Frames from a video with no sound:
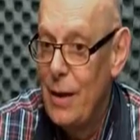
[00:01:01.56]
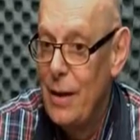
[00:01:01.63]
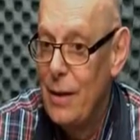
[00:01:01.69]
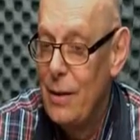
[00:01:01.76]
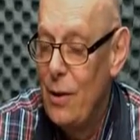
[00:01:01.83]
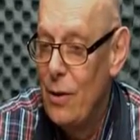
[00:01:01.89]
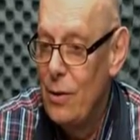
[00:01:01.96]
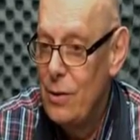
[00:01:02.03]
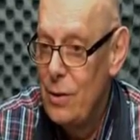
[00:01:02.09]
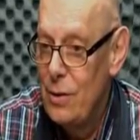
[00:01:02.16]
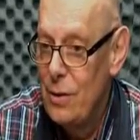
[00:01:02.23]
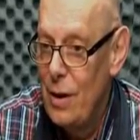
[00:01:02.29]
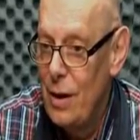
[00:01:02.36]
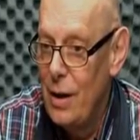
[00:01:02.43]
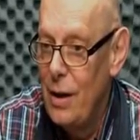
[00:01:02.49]
the fact that
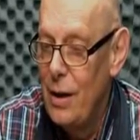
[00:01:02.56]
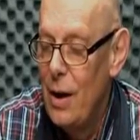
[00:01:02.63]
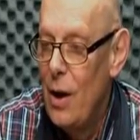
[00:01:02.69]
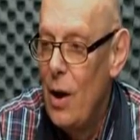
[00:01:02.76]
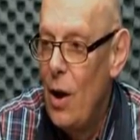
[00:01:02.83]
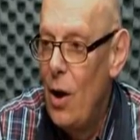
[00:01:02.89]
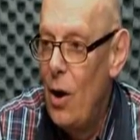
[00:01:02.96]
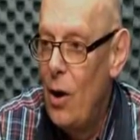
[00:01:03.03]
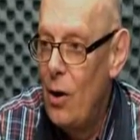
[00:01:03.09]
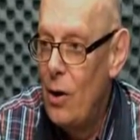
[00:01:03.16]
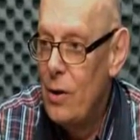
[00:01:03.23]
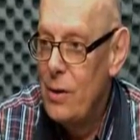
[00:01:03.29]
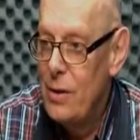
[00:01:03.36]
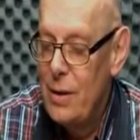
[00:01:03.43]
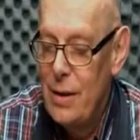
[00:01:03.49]
constantly
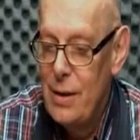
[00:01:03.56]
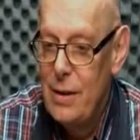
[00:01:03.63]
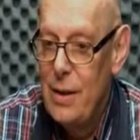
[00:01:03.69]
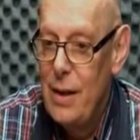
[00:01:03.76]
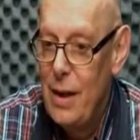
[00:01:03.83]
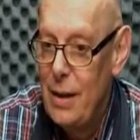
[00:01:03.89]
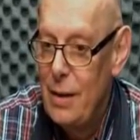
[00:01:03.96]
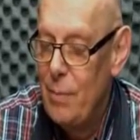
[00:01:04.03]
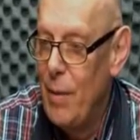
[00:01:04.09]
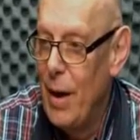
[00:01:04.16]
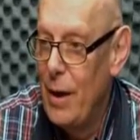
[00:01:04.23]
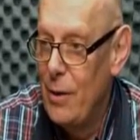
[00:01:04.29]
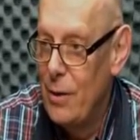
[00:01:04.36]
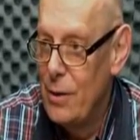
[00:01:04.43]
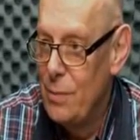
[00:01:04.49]
Earth is
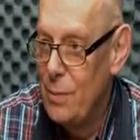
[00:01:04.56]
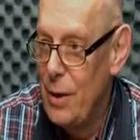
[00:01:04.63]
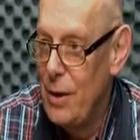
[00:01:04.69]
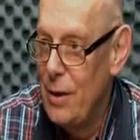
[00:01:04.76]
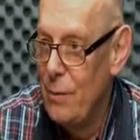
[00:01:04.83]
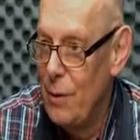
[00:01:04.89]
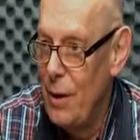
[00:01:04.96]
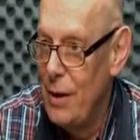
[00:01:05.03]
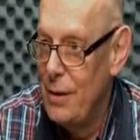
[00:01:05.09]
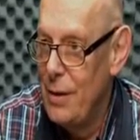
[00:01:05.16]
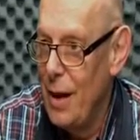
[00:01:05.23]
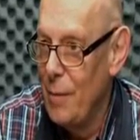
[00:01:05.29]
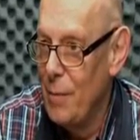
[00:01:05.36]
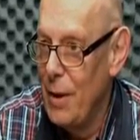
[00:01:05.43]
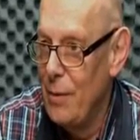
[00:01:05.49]
hit by cosmic
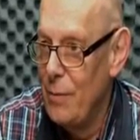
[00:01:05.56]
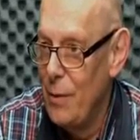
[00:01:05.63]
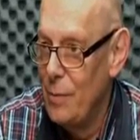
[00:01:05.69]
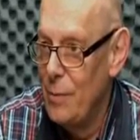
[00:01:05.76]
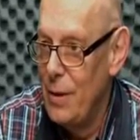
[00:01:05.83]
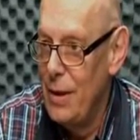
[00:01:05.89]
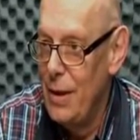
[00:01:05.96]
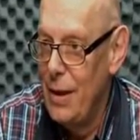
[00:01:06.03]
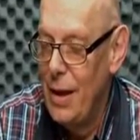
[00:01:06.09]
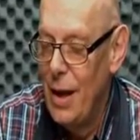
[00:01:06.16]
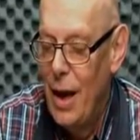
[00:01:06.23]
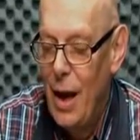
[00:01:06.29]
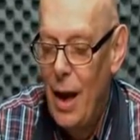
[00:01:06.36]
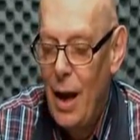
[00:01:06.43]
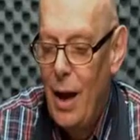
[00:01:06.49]
rays coming from
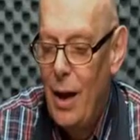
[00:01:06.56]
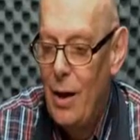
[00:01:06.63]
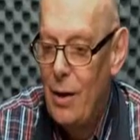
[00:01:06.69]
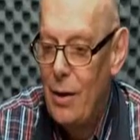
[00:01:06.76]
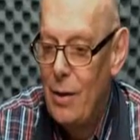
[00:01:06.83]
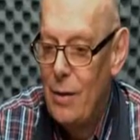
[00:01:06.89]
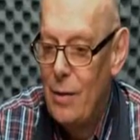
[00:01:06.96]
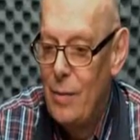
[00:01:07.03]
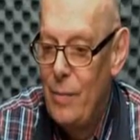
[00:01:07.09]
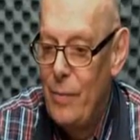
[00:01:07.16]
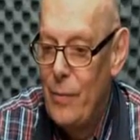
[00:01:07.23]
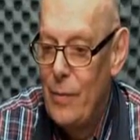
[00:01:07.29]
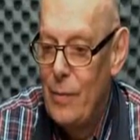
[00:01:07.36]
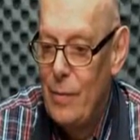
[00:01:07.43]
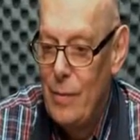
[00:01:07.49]
the uh,